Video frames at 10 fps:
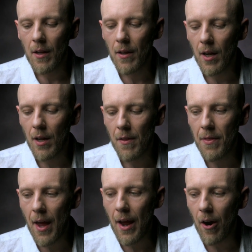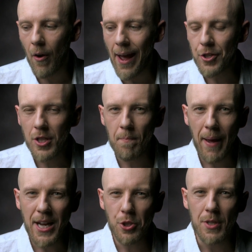They are actually
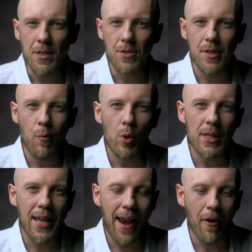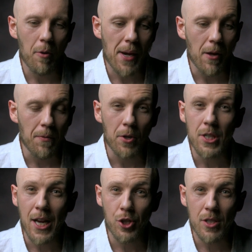patriots. They really care about their
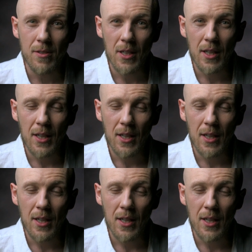nation.